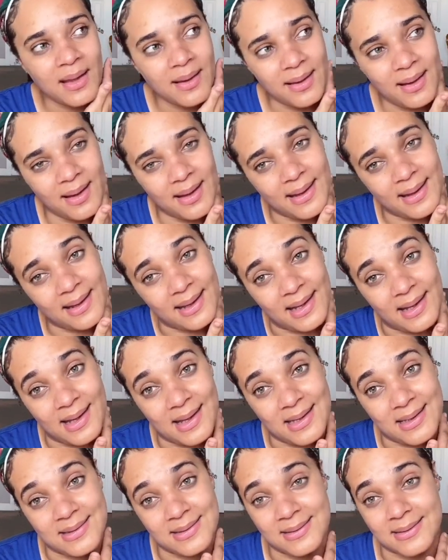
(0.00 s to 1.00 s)

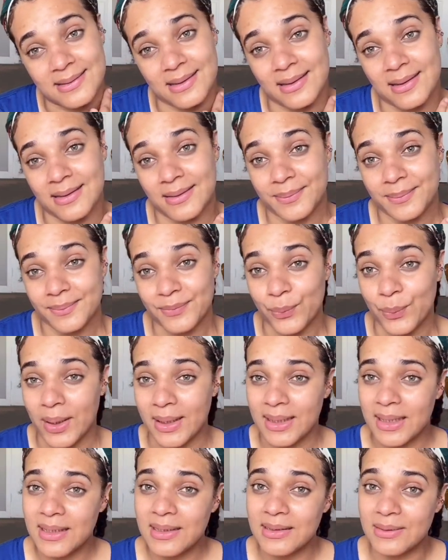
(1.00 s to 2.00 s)
And uh,
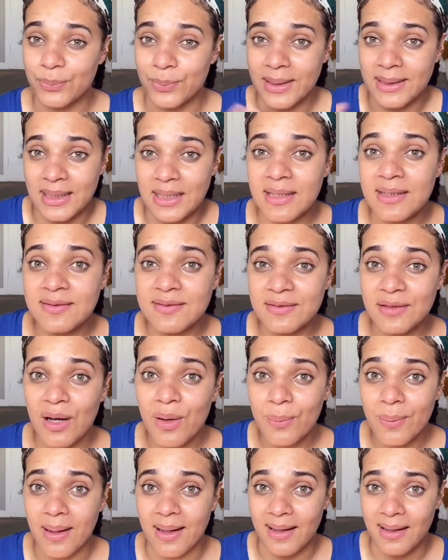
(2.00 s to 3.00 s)
when I when they
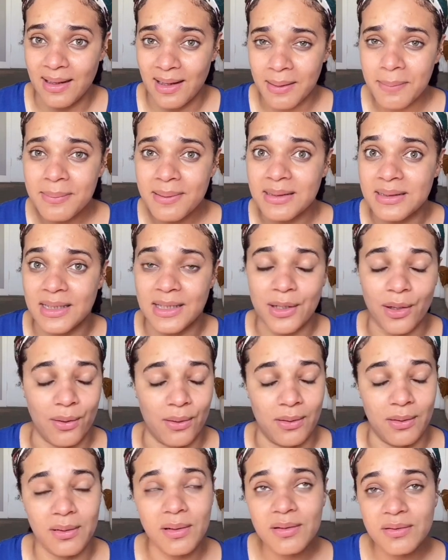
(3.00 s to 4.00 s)
saw what happened, they
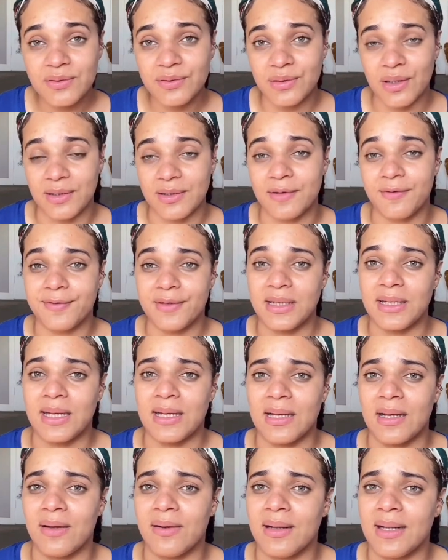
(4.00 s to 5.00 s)
all started
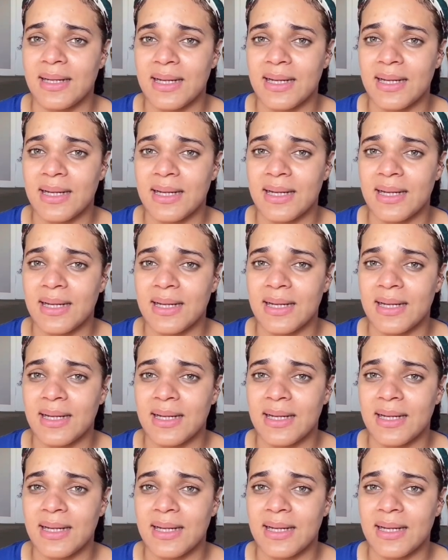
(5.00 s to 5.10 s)
freaking out.